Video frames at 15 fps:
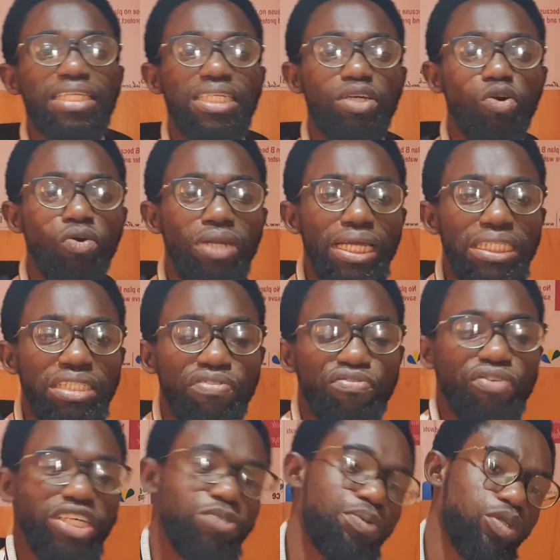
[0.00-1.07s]
the only
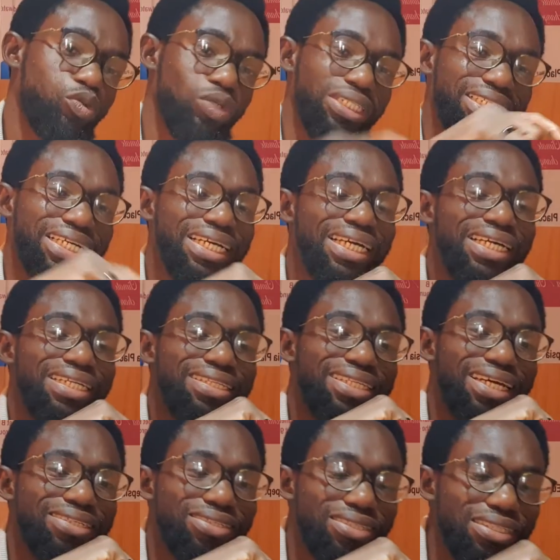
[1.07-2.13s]
difference between
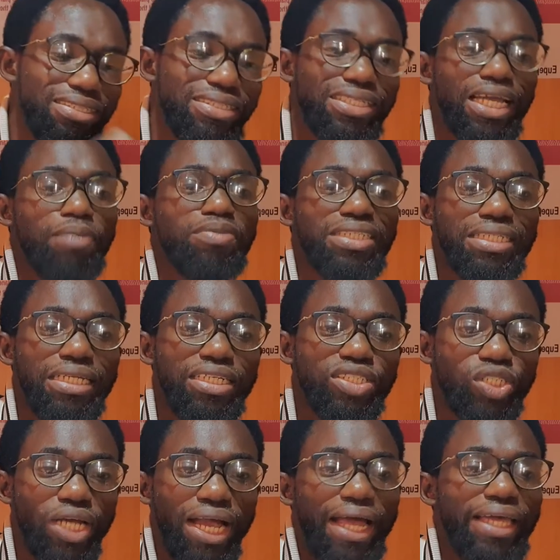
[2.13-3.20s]
the systems in the
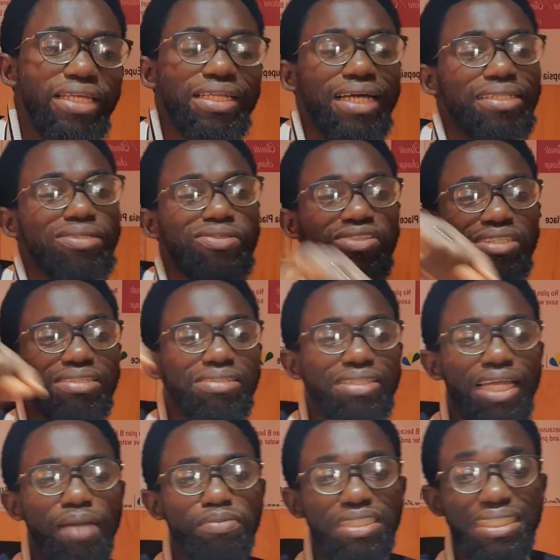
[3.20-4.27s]
child and the
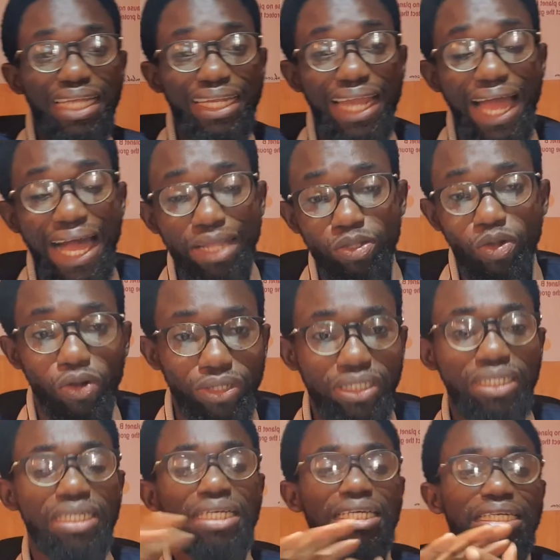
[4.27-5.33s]
systems in an adult
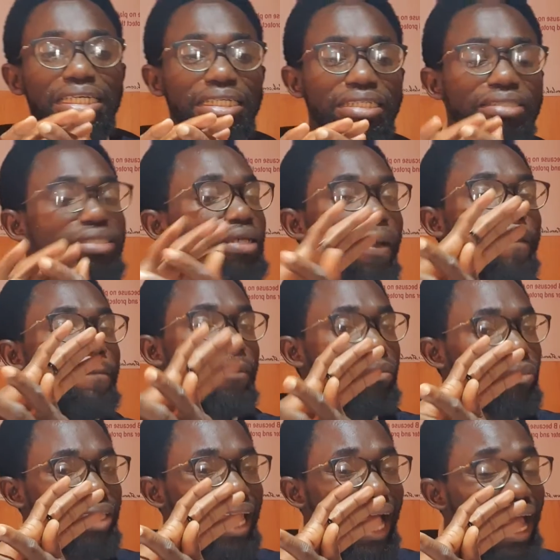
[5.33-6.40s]
is
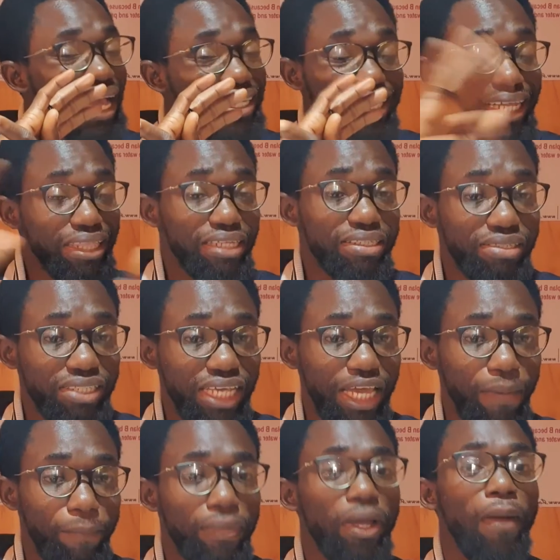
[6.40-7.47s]
they are exactly the
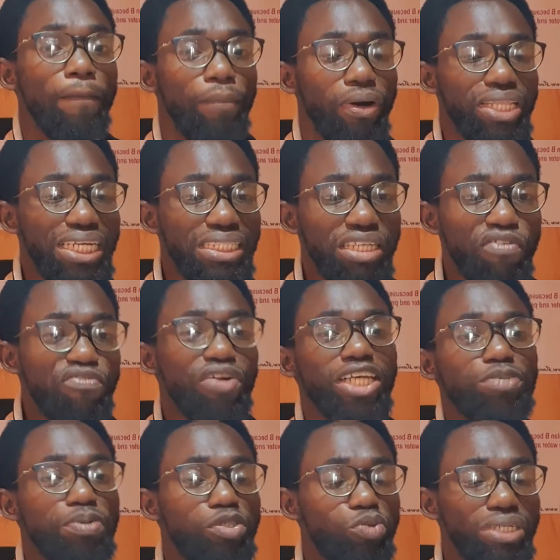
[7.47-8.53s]
same. But the difference
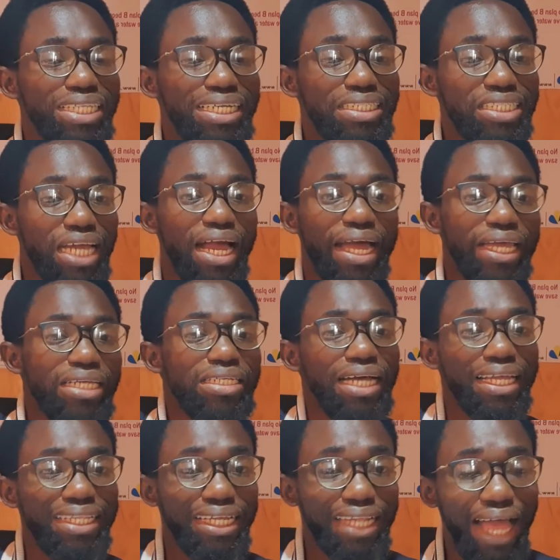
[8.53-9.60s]
between a child
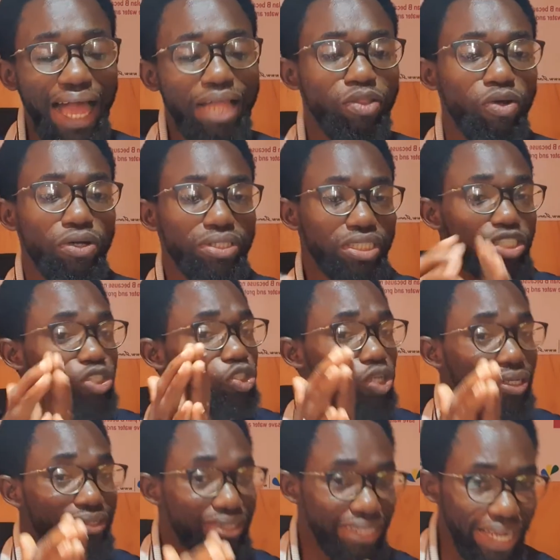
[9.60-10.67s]
and an adult is
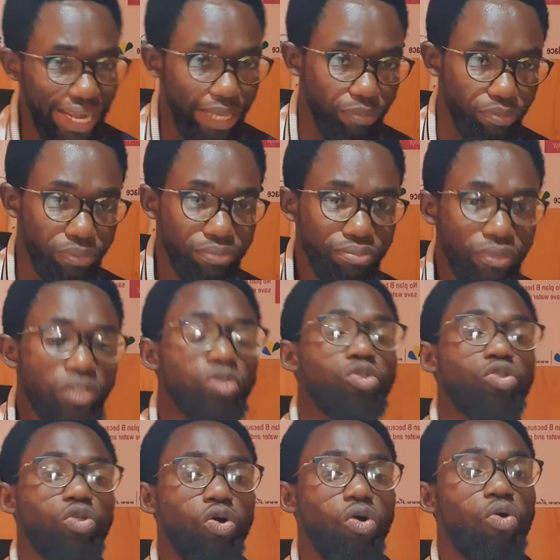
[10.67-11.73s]
just time.
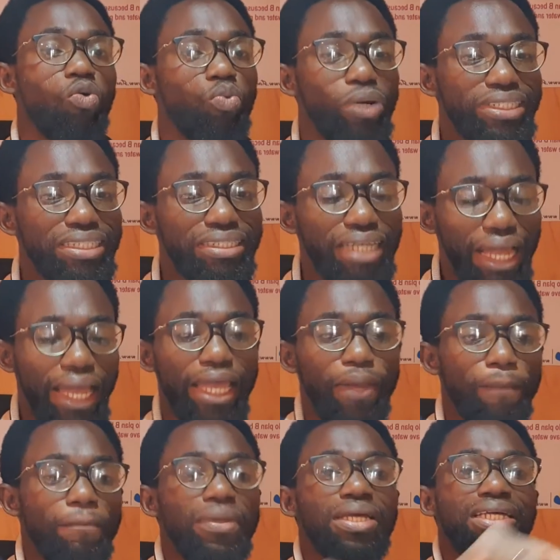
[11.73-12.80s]
So with
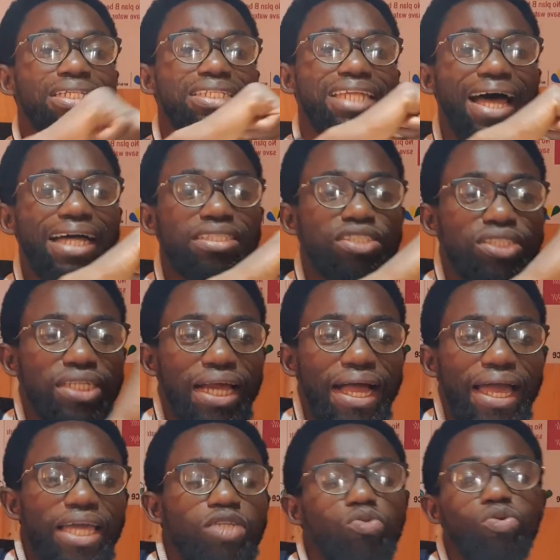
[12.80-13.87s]
time, that
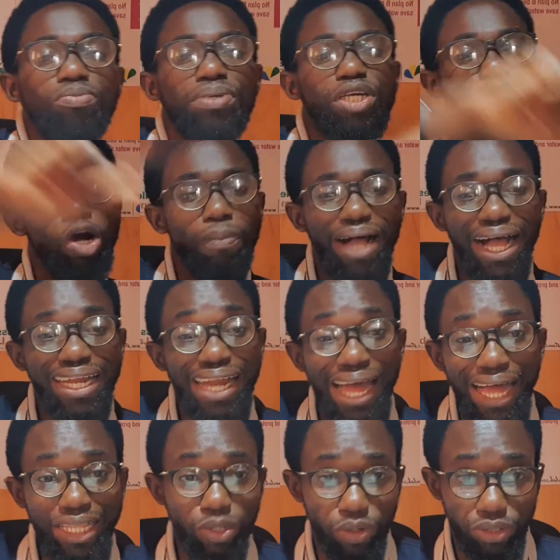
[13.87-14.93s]
child will become an
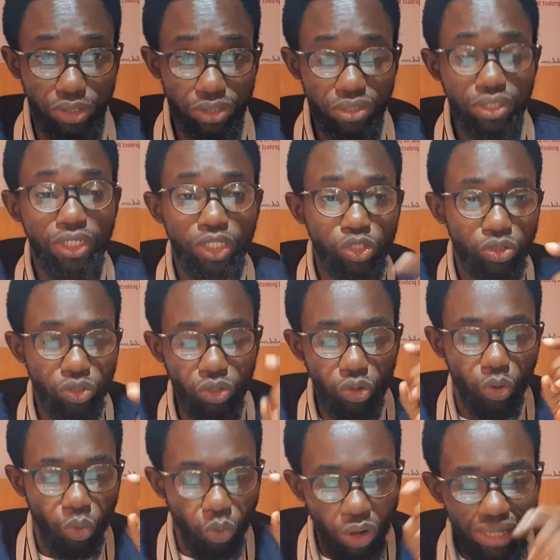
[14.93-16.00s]
adult.
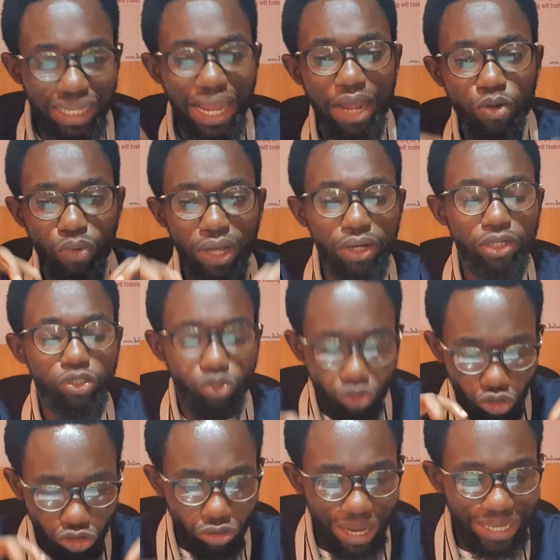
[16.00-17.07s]
So what I want us to
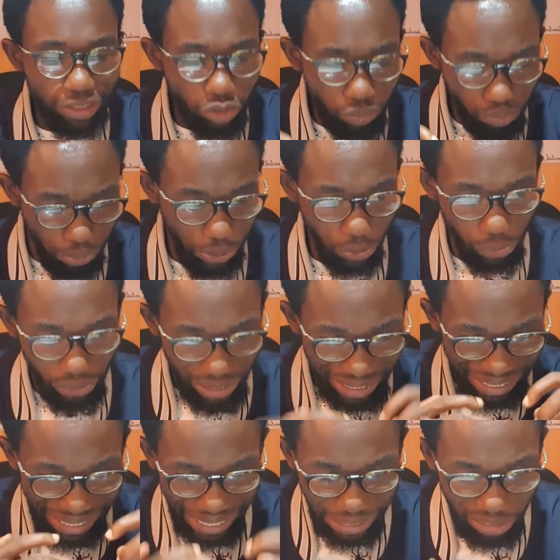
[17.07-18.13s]
try to build in
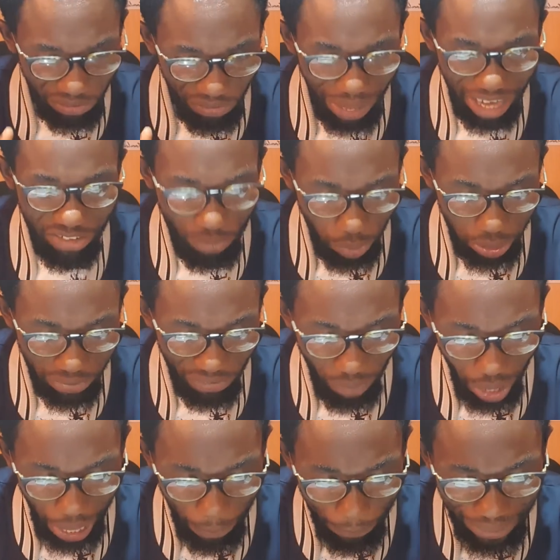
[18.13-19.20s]
the next 5 months
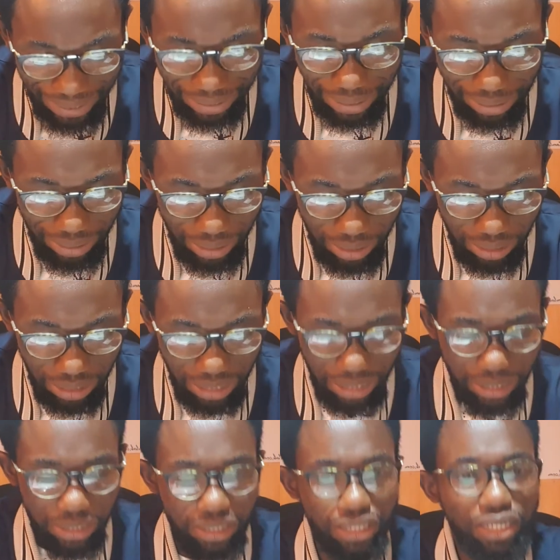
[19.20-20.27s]
for our businesses
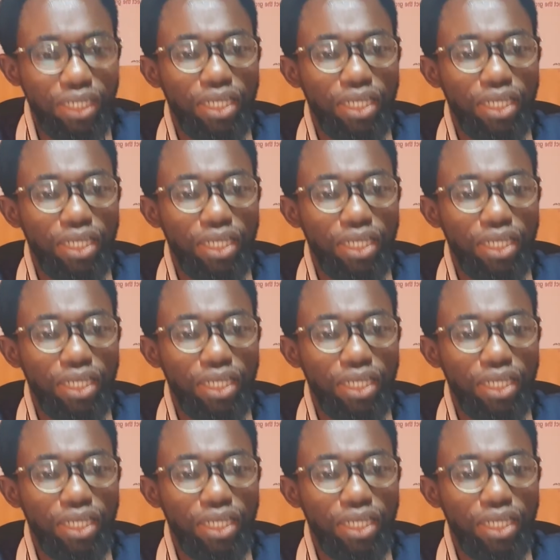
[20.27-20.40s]
is